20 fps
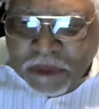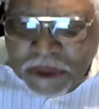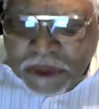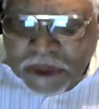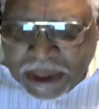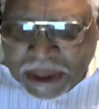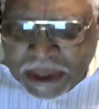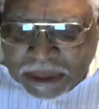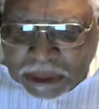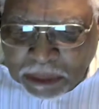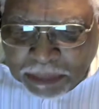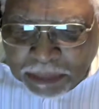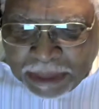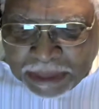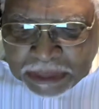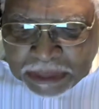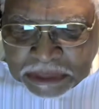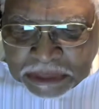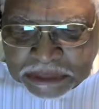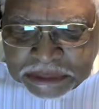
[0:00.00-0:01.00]
forgotten
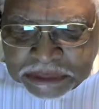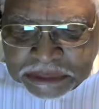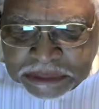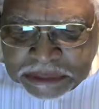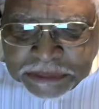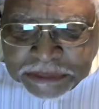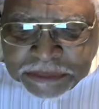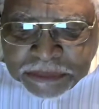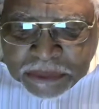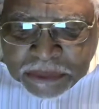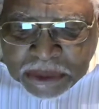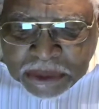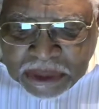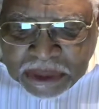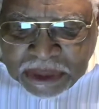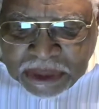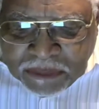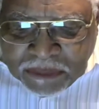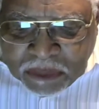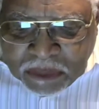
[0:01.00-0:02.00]
about us.
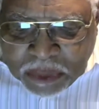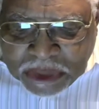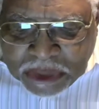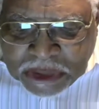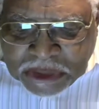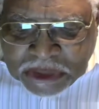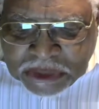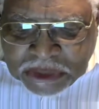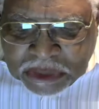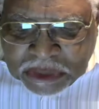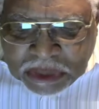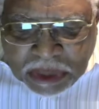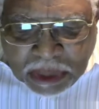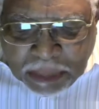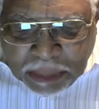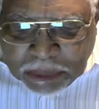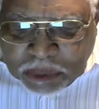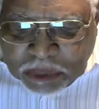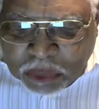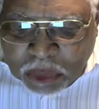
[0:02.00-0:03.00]
Even with this
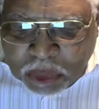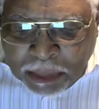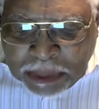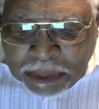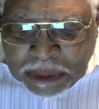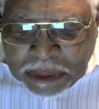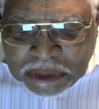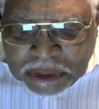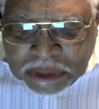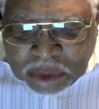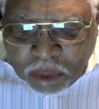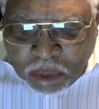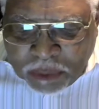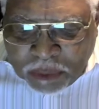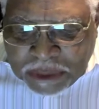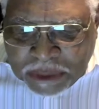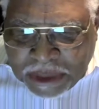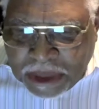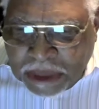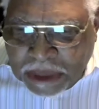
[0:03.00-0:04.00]
trouble that's
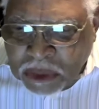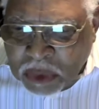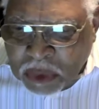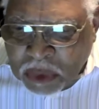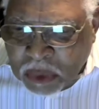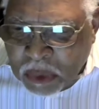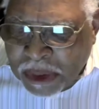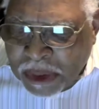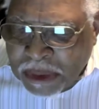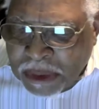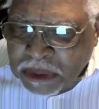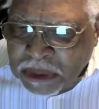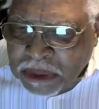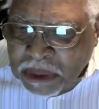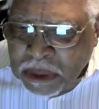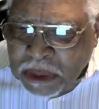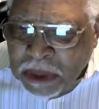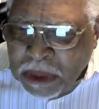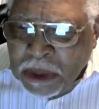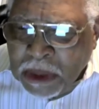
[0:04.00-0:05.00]
over there in Ukraine,
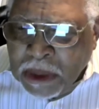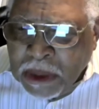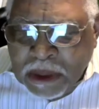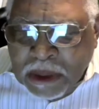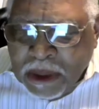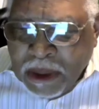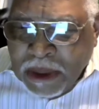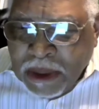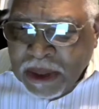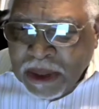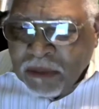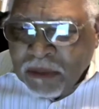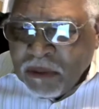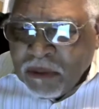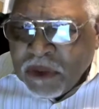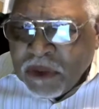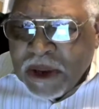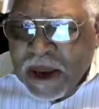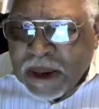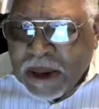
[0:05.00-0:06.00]
God
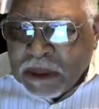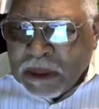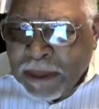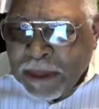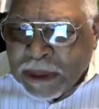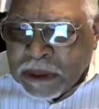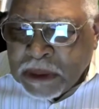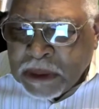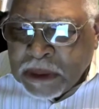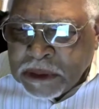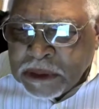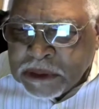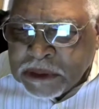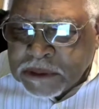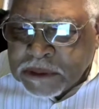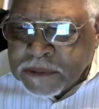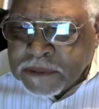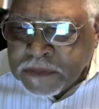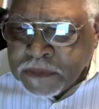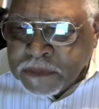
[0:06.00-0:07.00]
haven't forgotten about
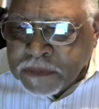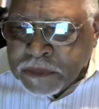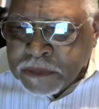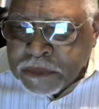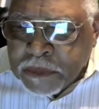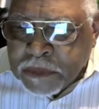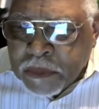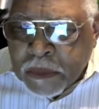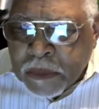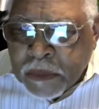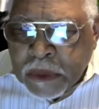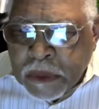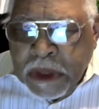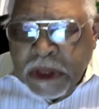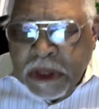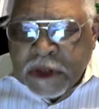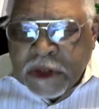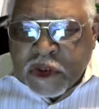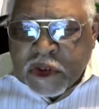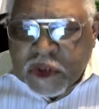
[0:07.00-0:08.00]
us.
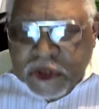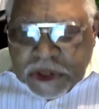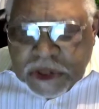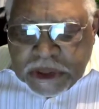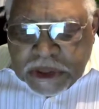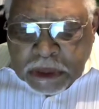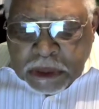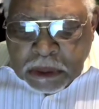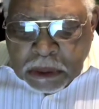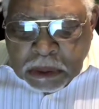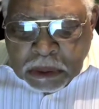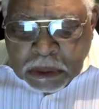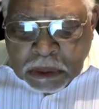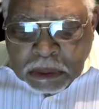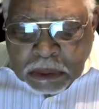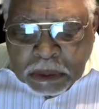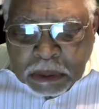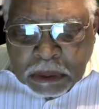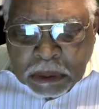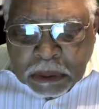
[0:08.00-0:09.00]
He still
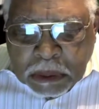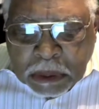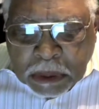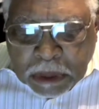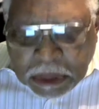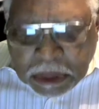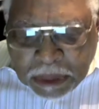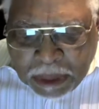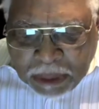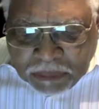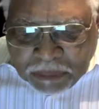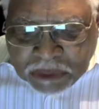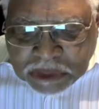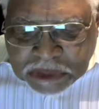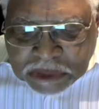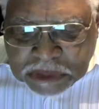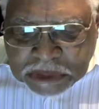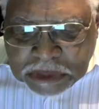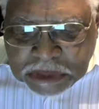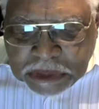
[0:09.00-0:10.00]
loves
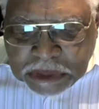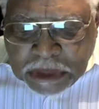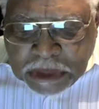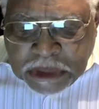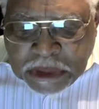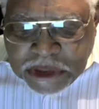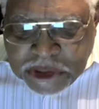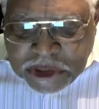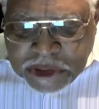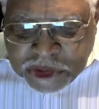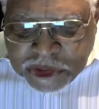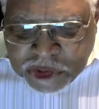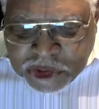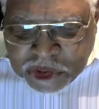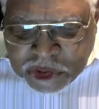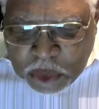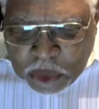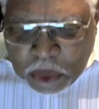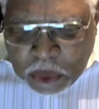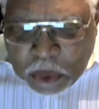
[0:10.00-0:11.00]
us and
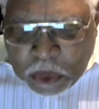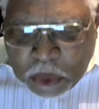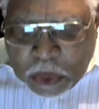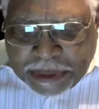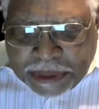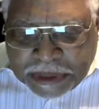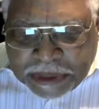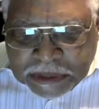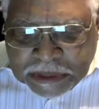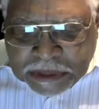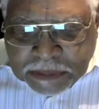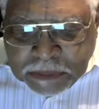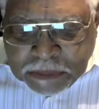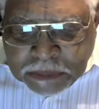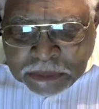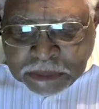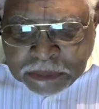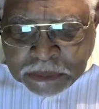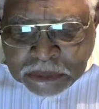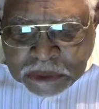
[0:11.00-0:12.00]
showing.
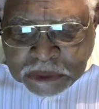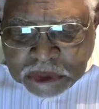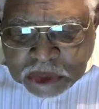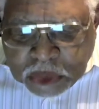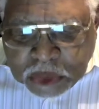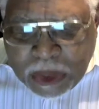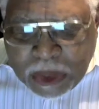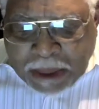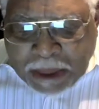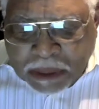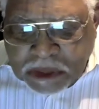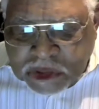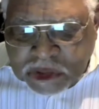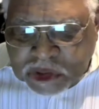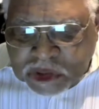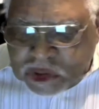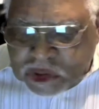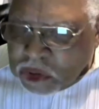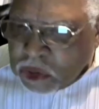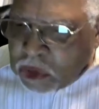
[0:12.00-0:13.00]
So our
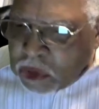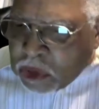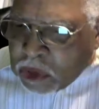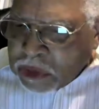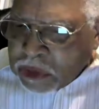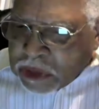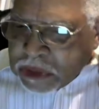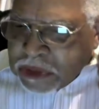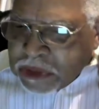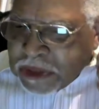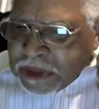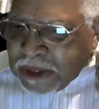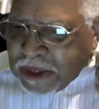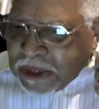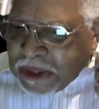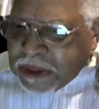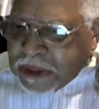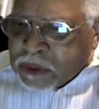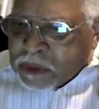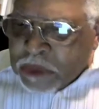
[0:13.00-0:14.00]
concern today
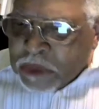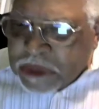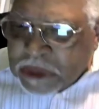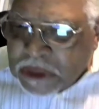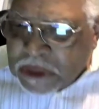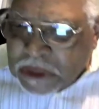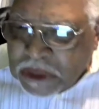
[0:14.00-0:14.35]
is with